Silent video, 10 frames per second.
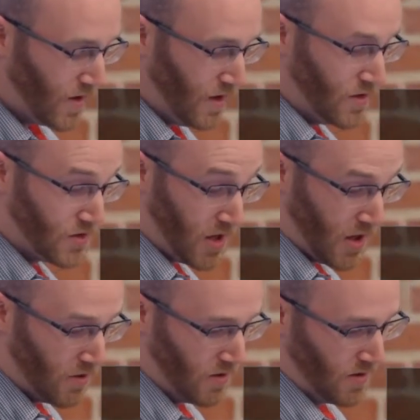
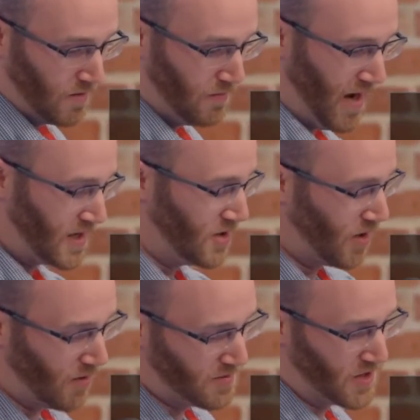So back to our
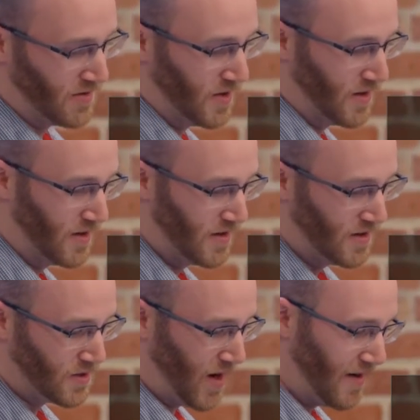web server.
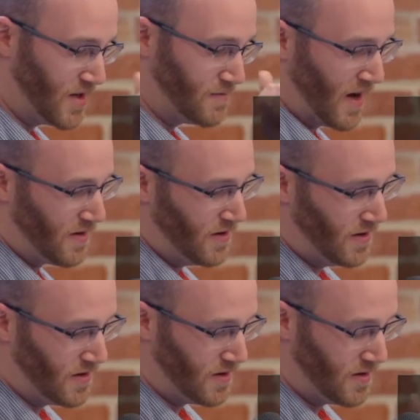So we have this method,
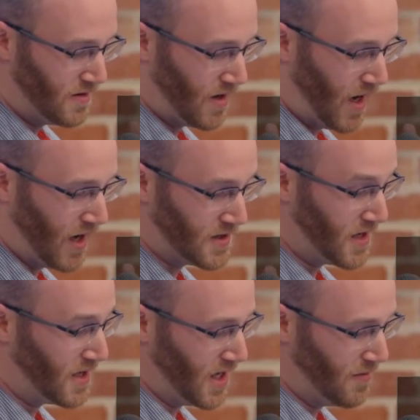
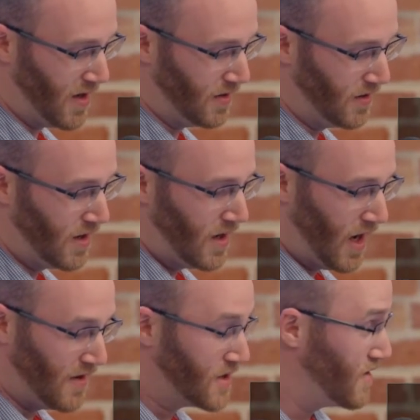send email.
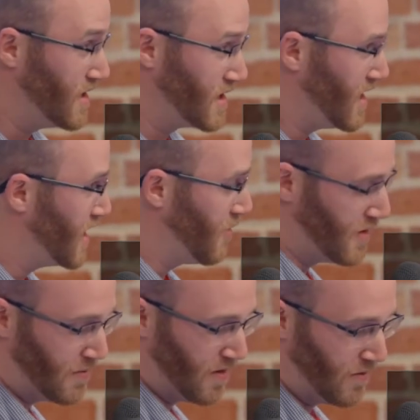And this does exactly what we
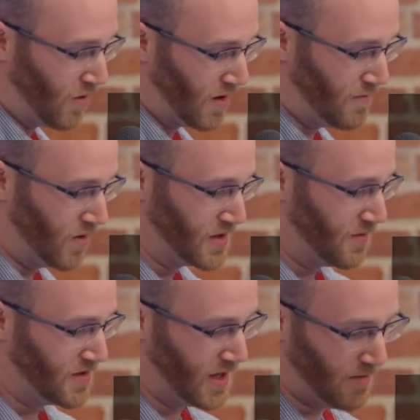did before. It builds up
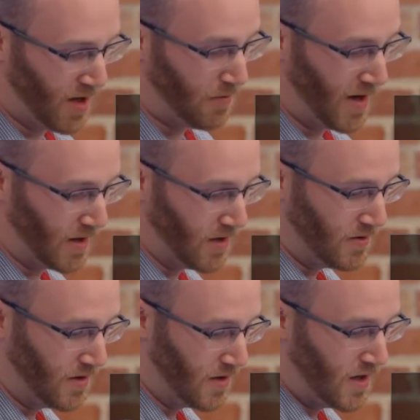this email payload.
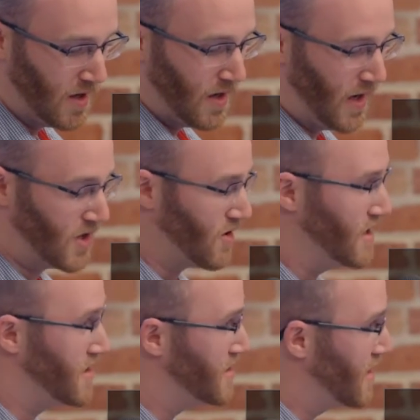It tries
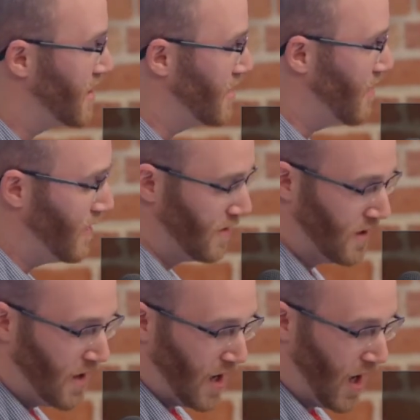to send the email.
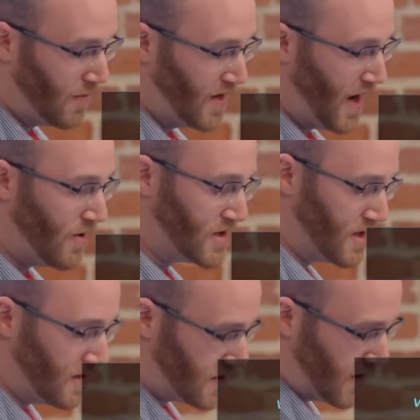But now it's in
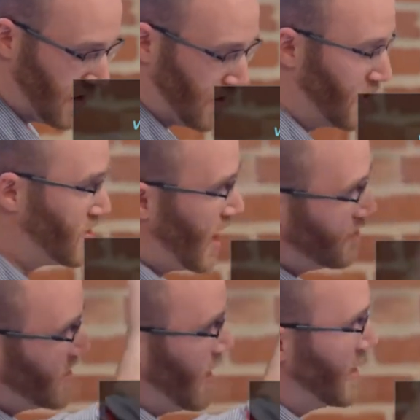this thing called a
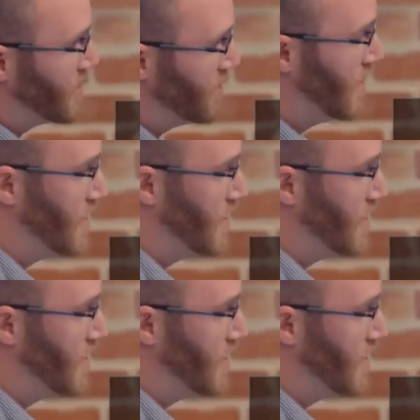jobs hash.